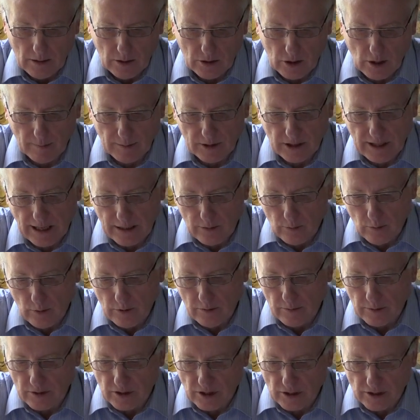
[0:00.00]
Thomas
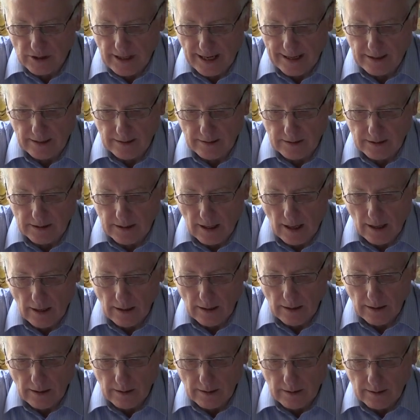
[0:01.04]
Edward was the second
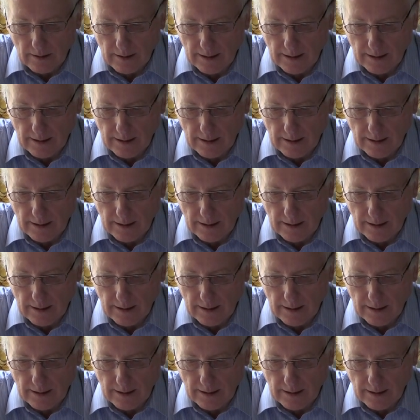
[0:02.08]
son.